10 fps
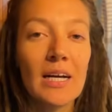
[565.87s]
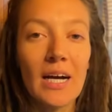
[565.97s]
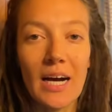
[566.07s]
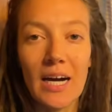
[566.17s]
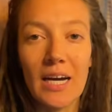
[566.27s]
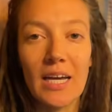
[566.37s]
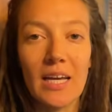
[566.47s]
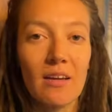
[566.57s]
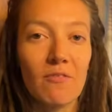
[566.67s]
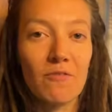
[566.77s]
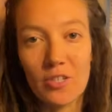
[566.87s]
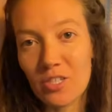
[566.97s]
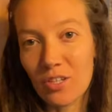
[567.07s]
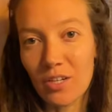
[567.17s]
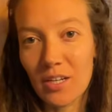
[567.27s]
I first
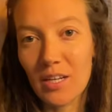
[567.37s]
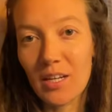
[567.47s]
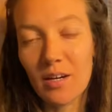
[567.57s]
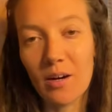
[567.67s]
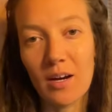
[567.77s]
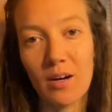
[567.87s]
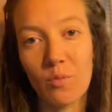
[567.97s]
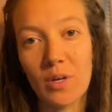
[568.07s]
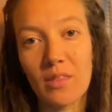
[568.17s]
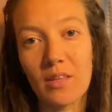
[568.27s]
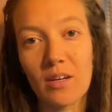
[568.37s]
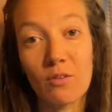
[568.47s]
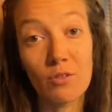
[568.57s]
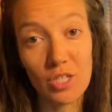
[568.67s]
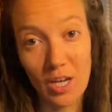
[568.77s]
started with the
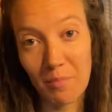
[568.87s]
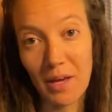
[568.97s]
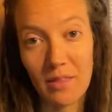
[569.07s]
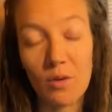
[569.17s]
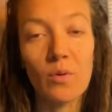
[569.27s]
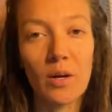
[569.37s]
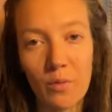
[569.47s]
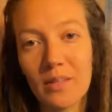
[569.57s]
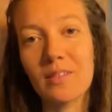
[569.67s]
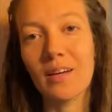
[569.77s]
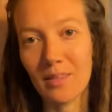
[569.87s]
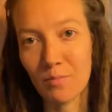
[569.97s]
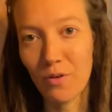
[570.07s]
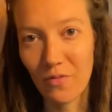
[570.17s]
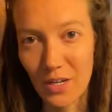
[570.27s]
crochet method. When I went to get them
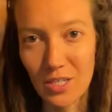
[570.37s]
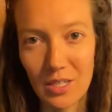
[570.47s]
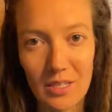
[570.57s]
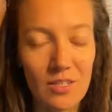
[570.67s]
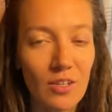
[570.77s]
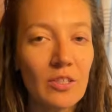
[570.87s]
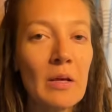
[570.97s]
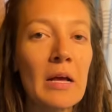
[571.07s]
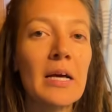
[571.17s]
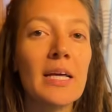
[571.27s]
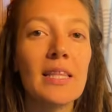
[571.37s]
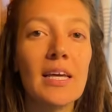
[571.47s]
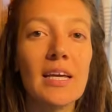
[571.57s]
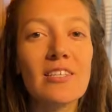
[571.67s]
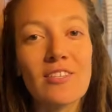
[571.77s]
professionally installed,
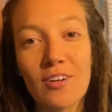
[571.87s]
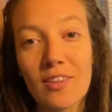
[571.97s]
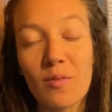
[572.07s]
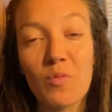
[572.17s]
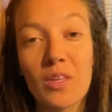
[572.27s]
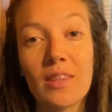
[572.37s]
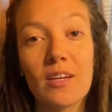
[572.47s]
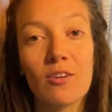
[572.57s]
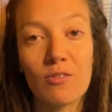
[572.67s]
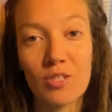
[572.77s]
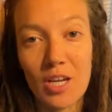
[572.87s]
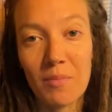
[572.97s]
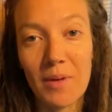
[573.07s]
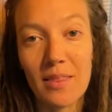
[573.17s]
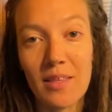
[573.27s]
they started them with the crochet
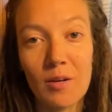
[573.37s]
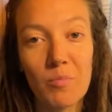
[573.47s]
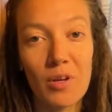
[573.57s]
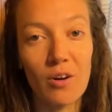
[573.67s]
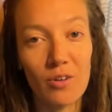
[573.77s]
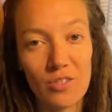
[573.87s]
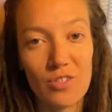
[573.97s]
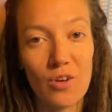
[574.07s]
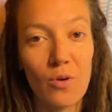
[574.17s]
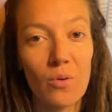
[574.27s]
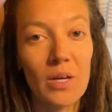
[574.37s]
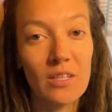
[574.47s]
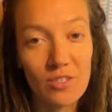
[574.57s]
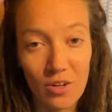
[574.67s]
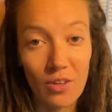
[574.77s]
method, but also
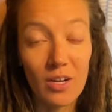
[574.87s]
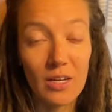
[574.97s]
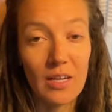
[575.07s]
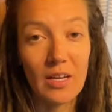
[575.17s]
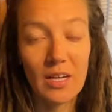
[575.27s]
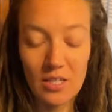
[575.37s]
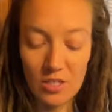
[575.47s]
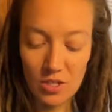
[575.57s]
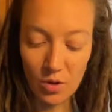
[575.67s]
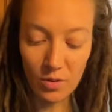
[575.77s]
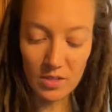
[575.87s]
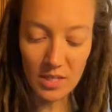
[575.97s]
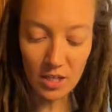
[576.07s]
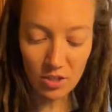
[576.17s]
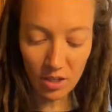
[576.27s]
interlocking. And so there's
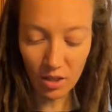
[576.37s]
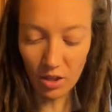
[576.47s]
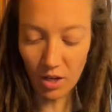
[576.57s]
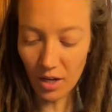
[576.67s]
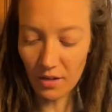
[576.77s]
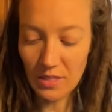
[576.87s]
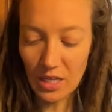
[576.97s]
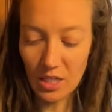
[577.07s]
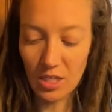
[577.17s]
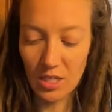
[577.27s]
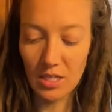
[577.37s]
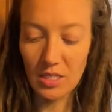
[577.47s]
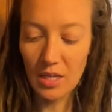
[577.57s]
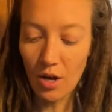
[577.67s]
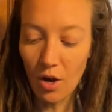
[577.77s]
actually a lot of
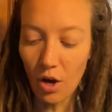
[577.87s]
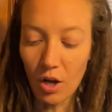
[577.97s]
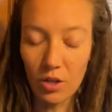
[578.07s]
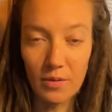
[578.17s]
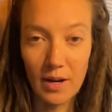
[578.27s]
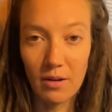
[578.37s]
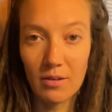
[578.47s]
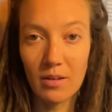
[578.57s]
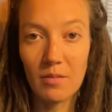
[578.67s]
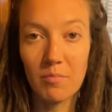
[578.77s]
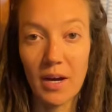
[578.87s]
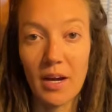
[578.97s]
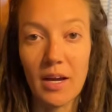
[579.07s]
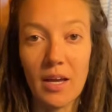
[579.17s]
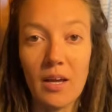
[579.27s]
sections all around
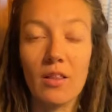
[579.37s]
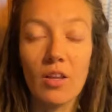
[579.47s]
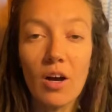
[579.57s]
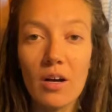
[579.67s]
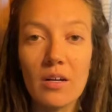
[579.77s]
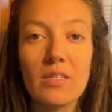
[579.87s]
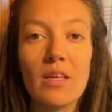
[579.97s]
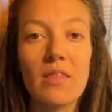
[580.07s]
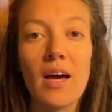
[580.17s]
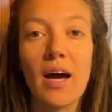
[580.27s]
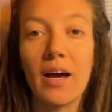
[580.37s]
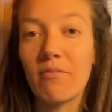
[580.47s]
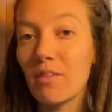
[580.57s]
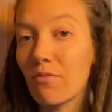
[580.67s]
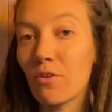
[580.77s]
my locks that have
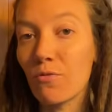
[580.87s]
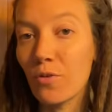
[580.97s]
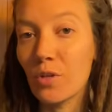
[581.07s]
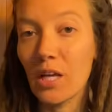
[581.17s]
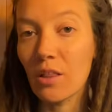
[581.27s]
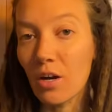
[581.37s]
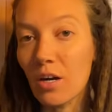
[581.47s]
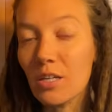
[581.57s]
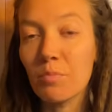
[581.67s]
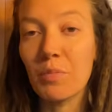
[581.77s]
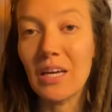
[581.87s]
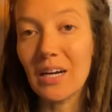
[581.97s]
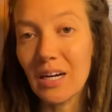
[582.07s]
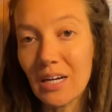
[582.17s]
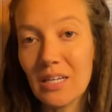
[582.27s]
never fully locked
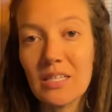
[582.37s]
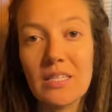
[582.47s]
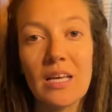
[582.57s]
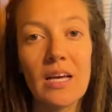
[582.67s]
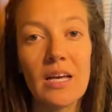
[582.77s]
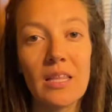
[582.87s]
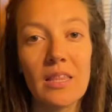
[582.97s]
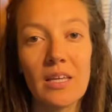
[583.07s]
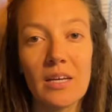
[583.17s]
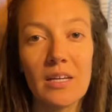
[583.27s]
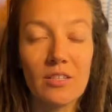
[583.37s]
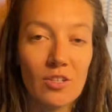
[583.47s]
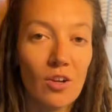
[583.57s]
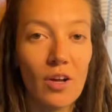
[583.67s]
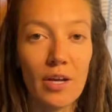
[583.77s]
because the
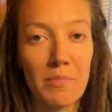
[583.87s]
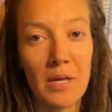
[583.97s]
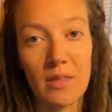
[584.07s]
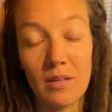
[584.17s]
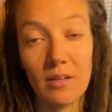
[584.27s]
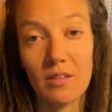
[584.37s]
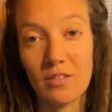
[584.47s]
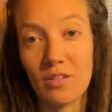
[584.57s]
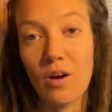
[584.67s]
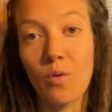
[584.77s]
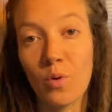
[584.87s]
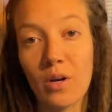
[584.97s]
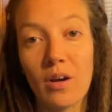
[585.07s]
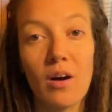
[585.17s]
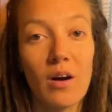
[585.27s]
interlocking method does not
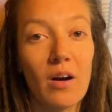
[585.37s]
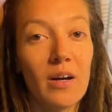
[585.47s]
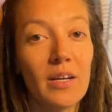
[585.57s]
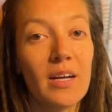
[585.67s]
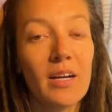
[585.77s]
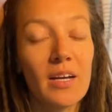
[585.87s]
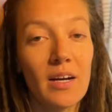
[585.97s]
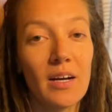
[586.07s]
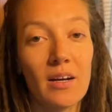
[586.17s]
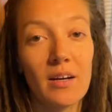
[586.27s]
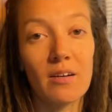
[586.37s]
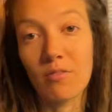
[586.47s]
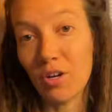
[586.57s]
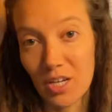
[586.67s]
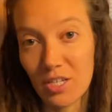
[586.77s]
work on
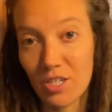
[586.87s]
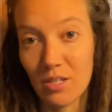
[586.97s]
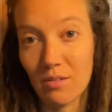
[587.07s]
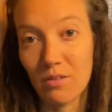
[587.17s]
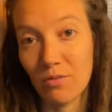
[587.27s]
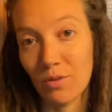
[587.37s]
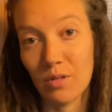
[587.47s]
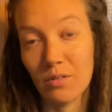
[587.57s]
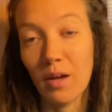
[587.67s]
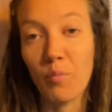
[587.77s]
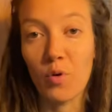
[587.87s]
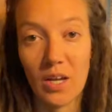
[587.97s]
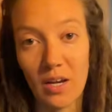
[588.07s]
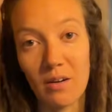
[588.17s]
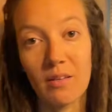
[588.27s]
Caucasian or type 1
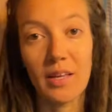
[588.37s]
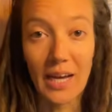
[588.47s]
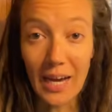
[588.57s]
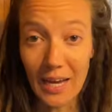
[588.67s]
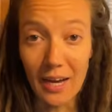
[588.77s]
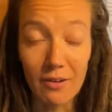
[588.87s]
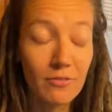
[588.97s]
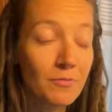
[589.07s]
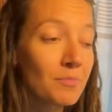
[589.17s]
hair like I have.